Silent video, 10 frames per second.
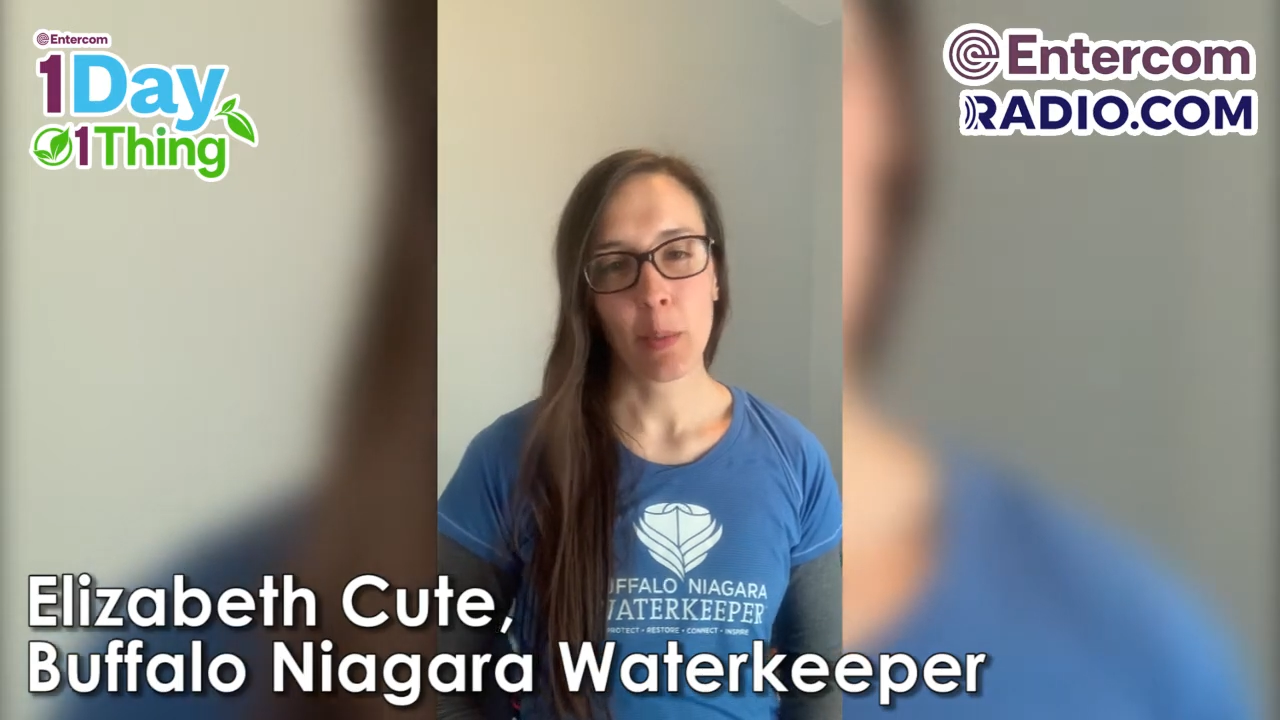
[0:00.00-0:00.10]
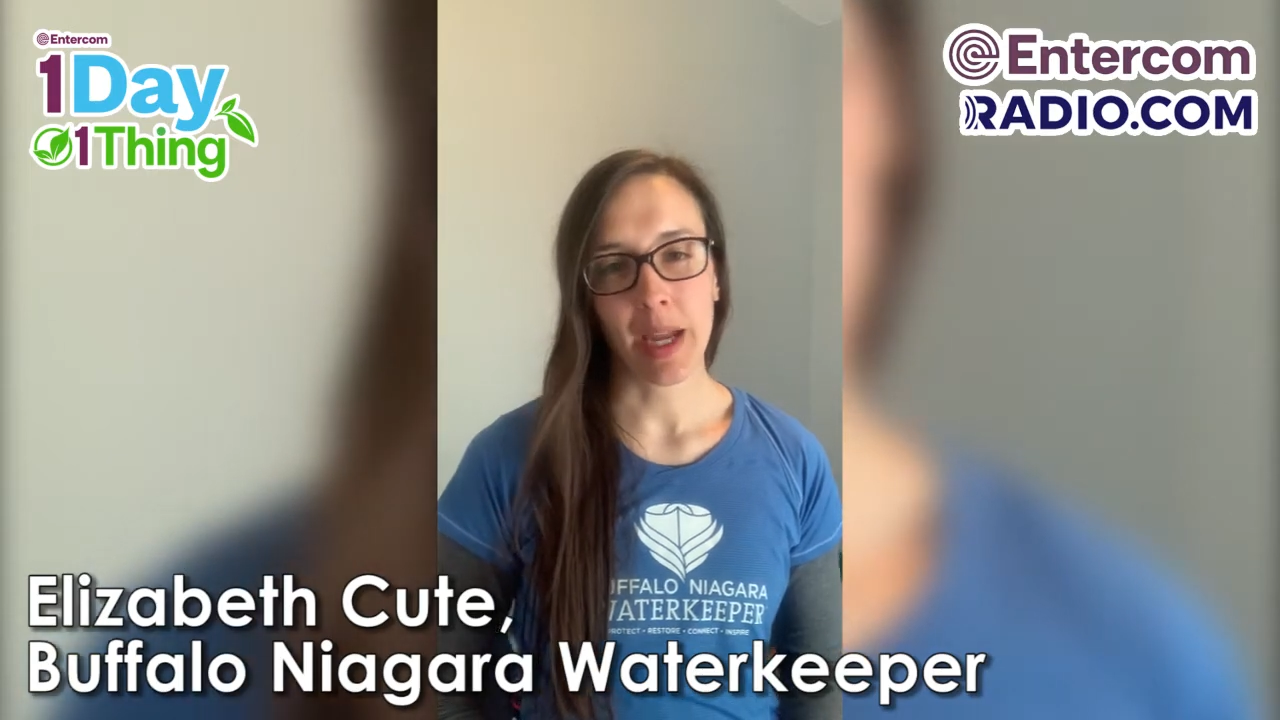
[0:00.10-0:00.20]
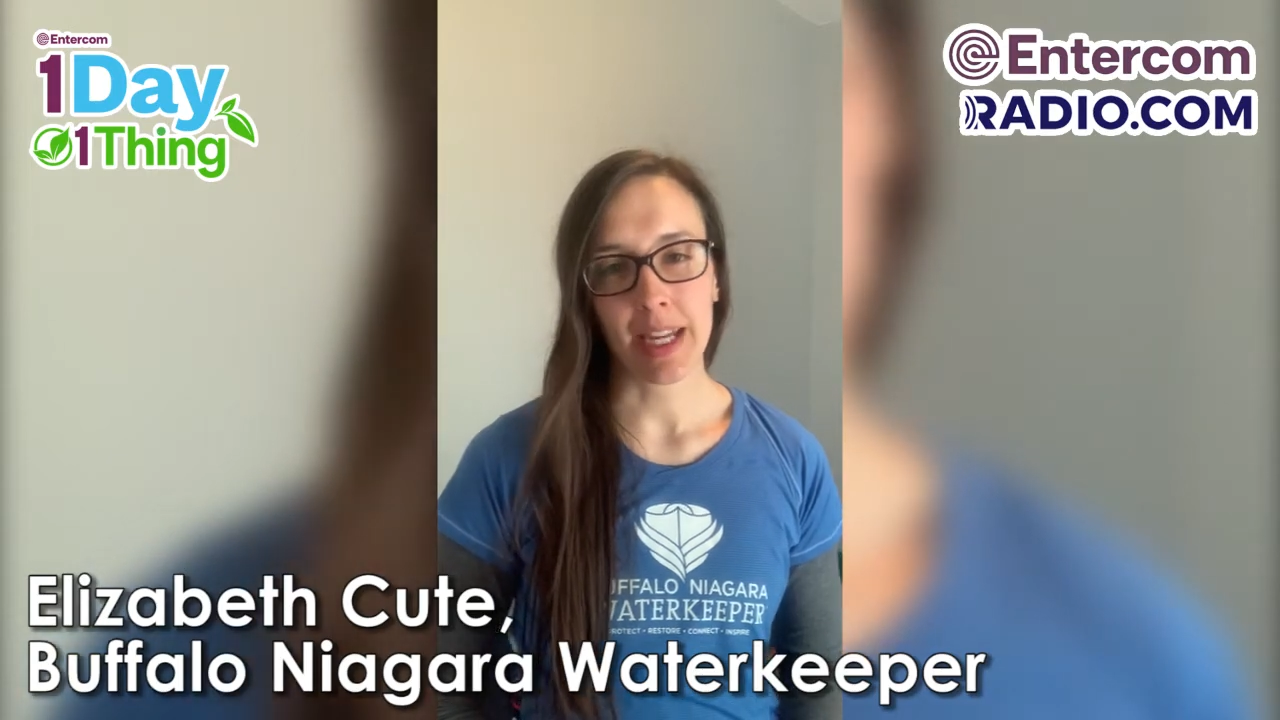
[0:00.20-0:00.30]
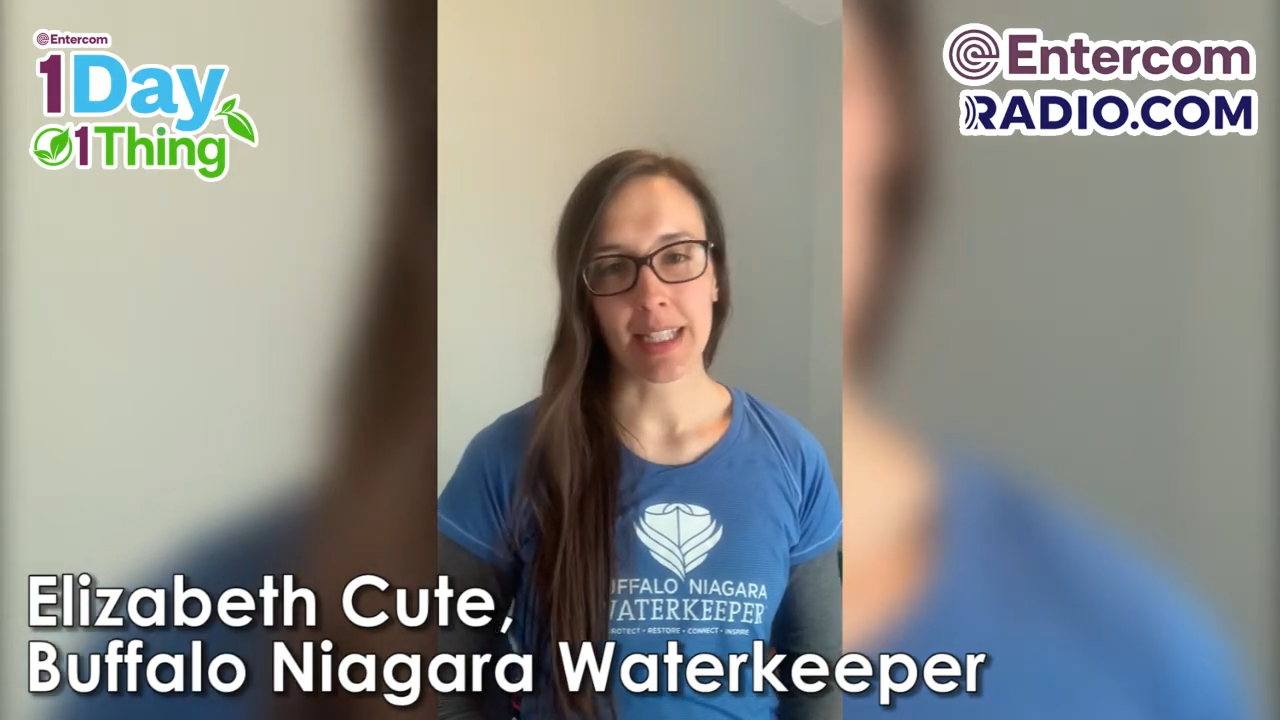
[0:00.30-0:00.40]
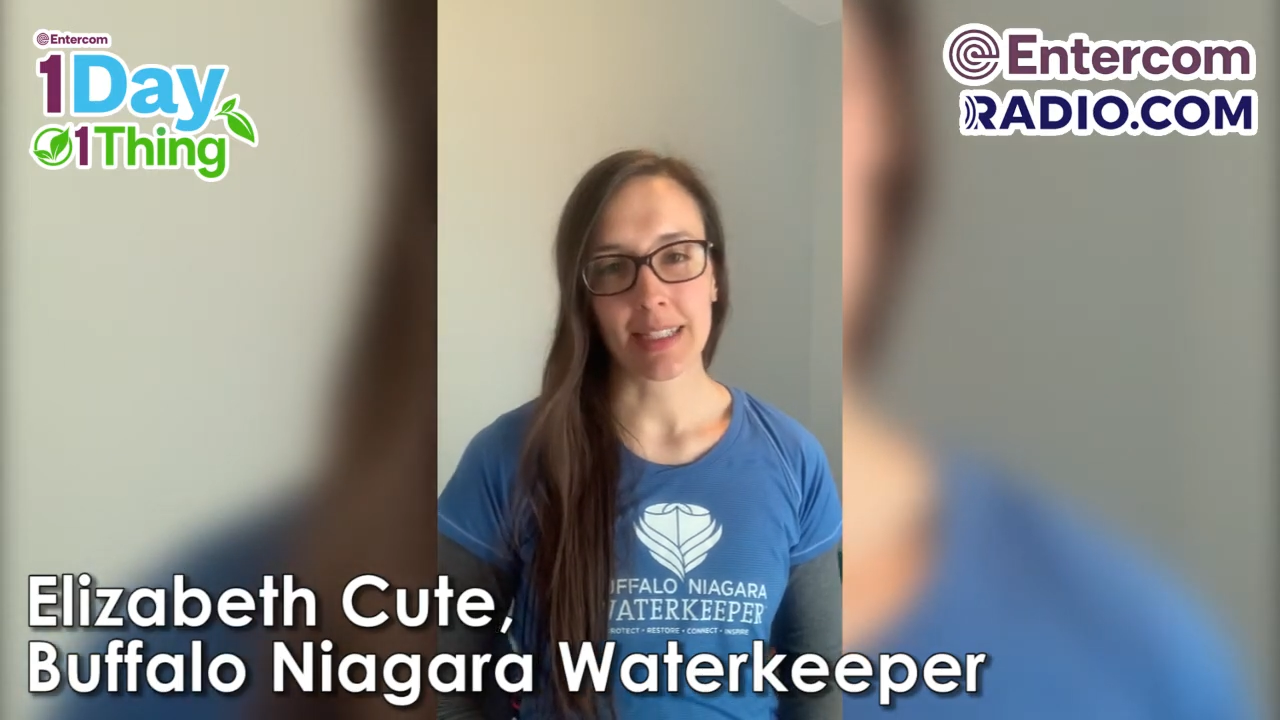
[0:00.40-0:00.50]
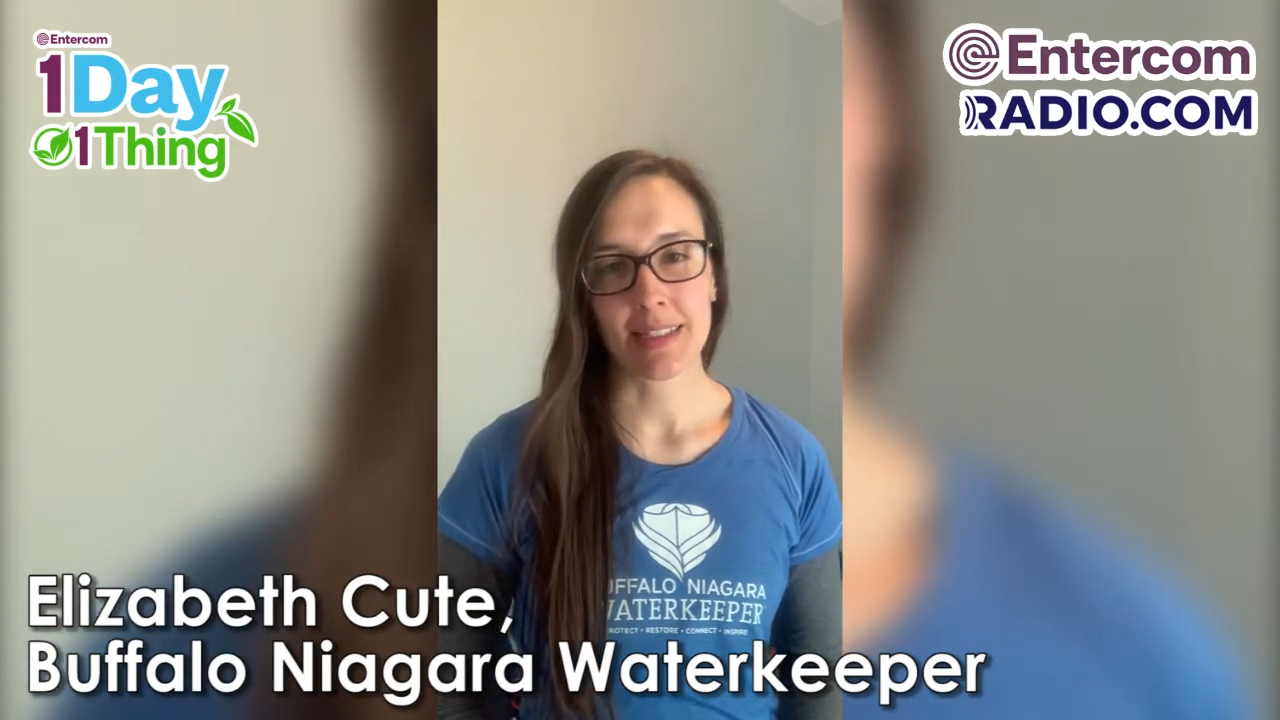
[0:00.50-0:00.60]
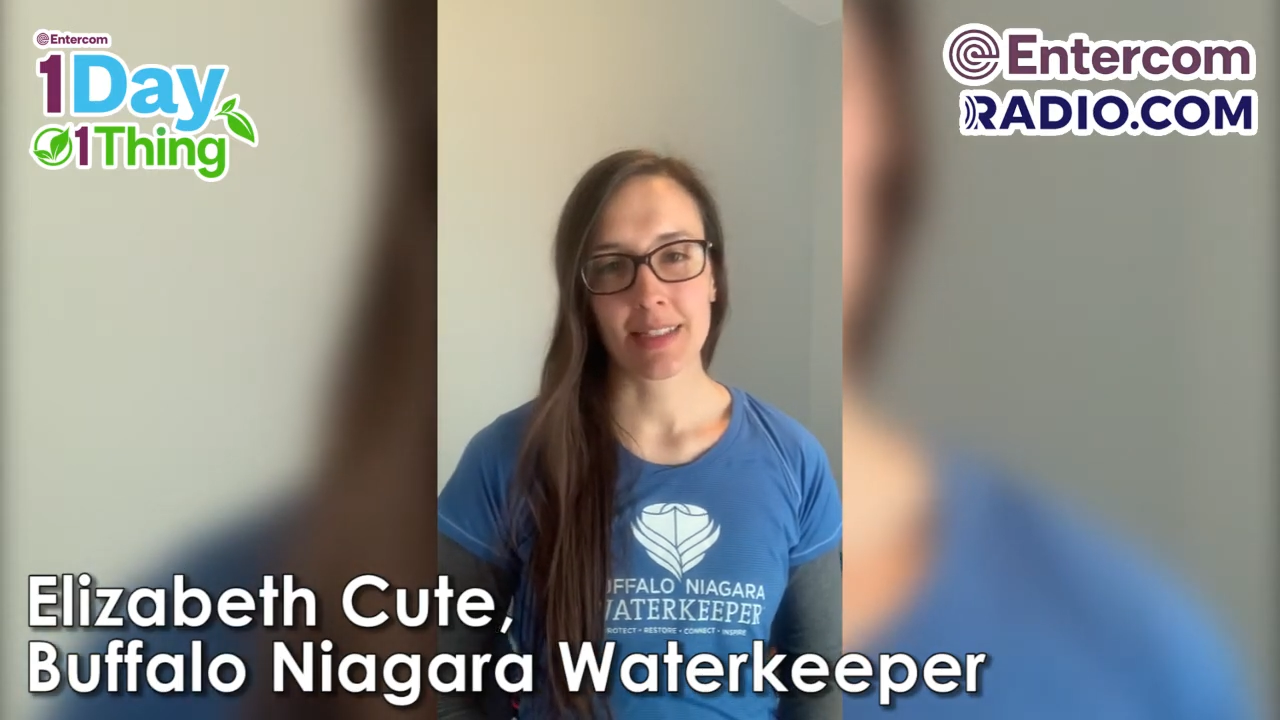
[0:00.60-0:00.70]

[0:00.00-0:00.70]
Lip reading: way